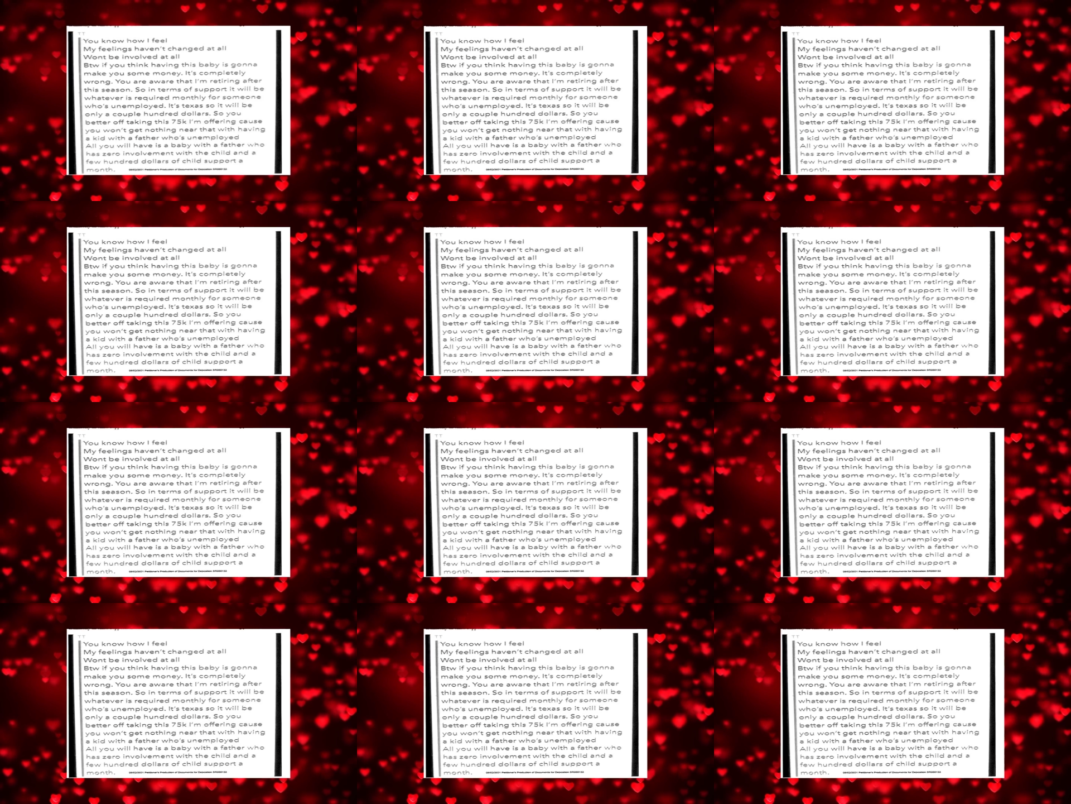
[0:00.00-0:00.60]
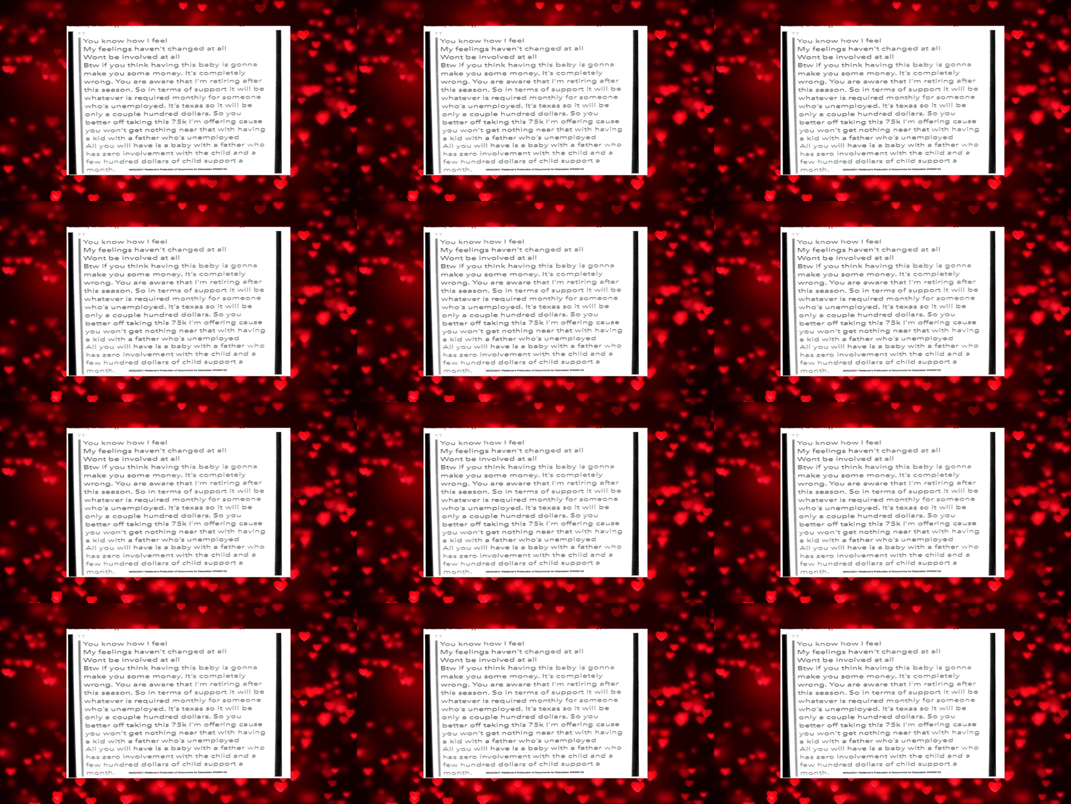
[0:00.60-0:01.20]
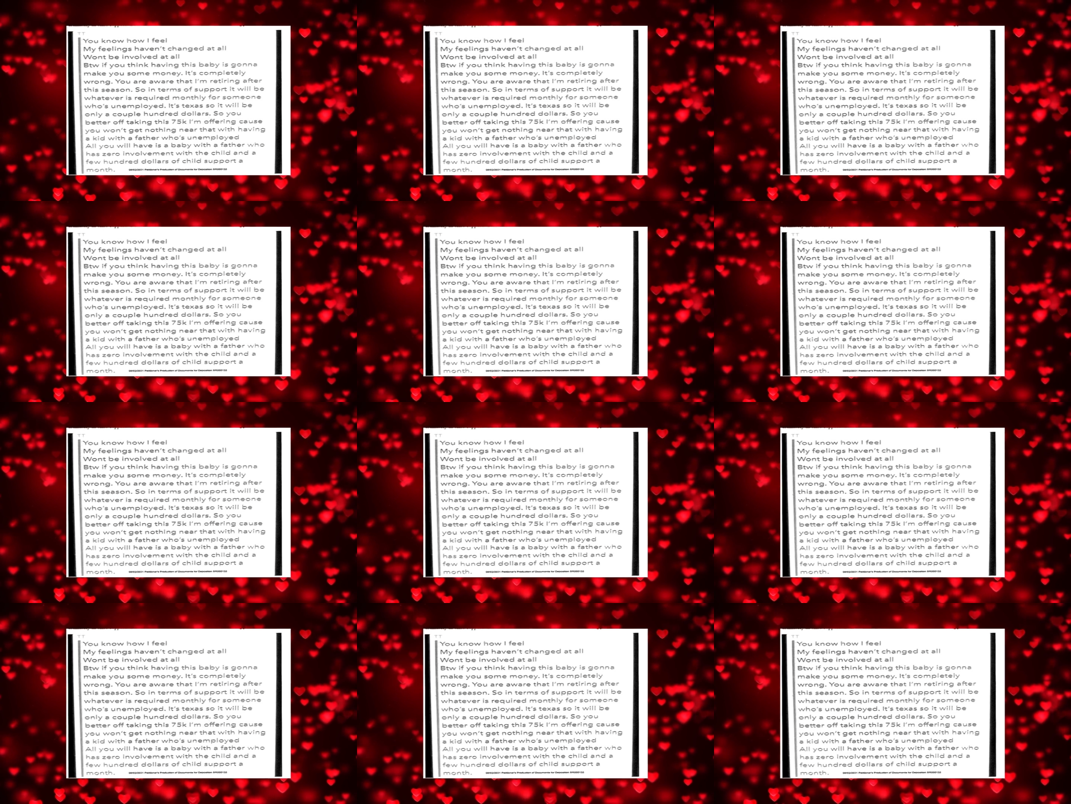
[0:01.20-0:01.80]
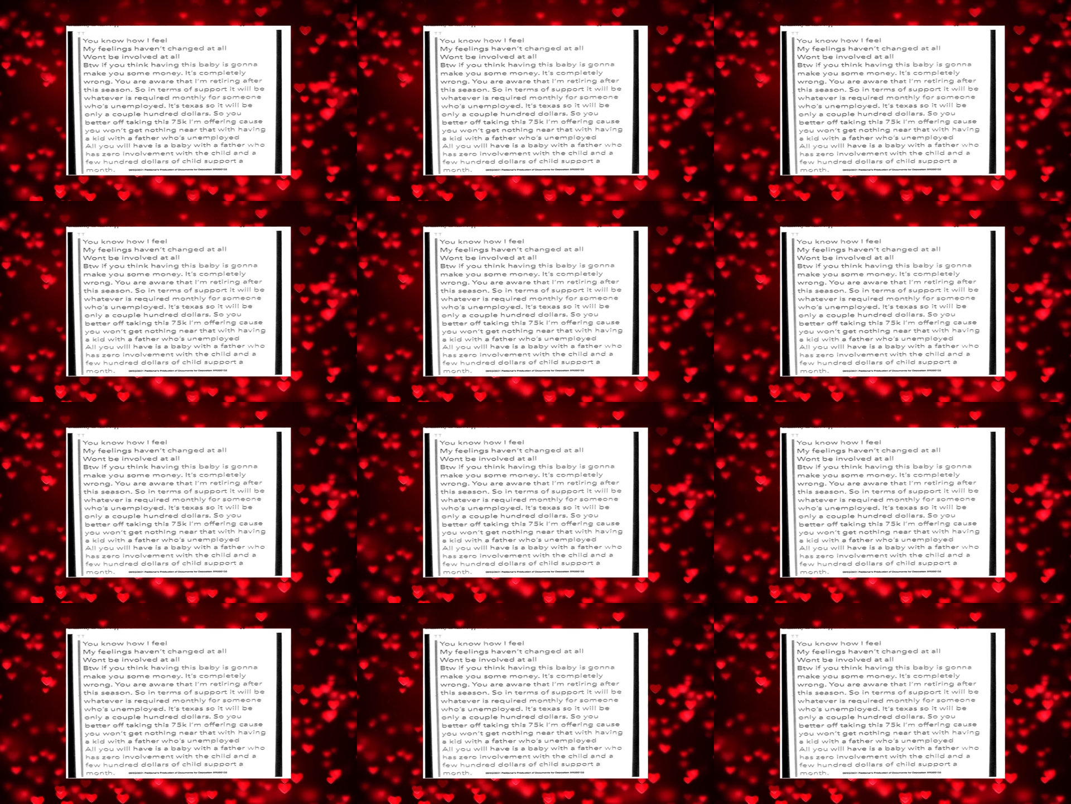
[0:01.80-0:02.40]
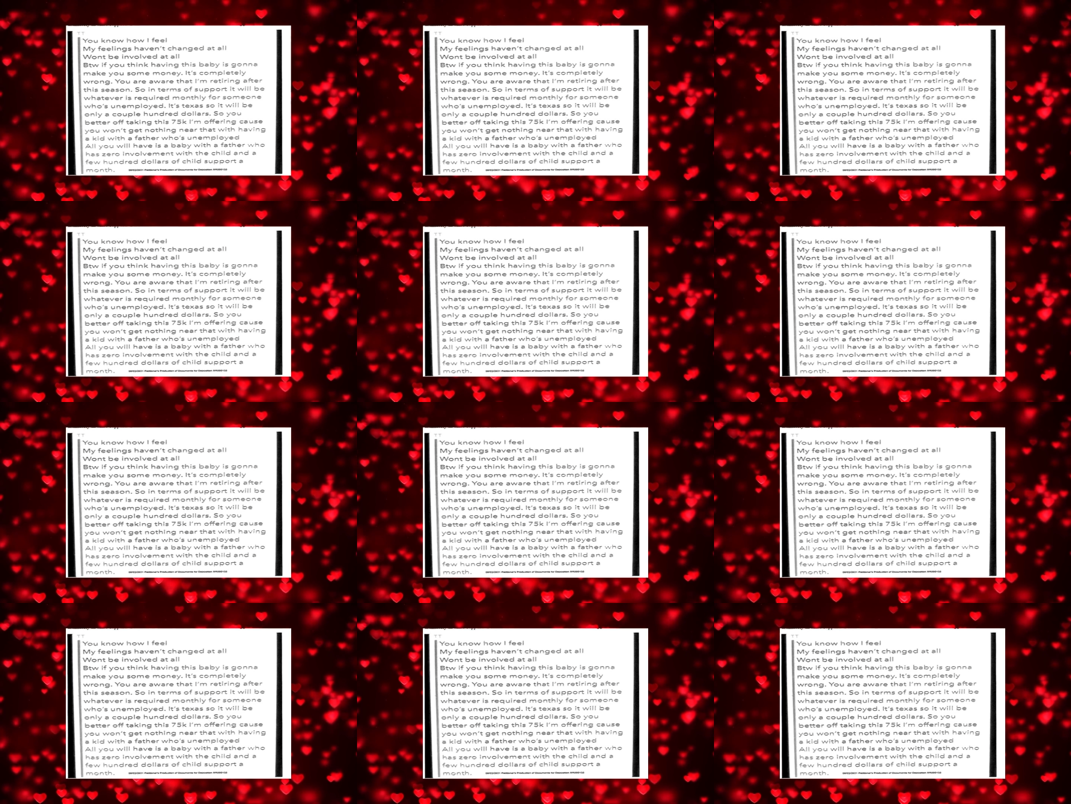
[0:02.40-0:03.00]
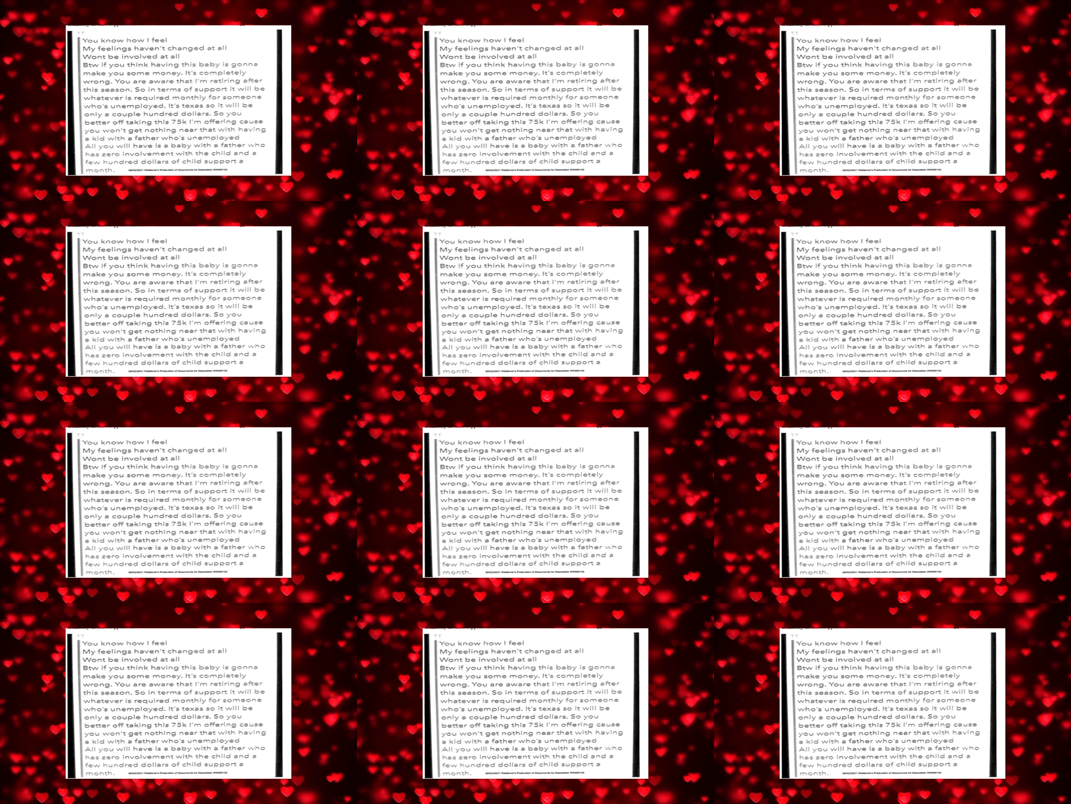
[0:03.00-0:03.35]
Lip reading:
No face is visible, so there are no lips to read.